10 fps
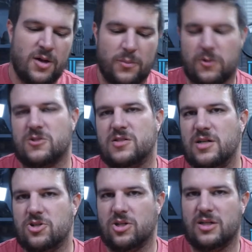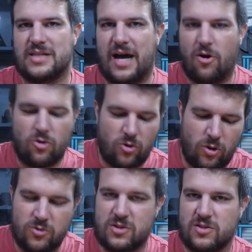Precision is how
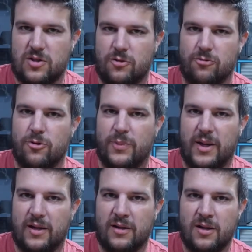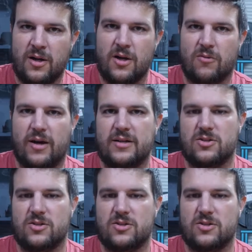close is the grouping, right?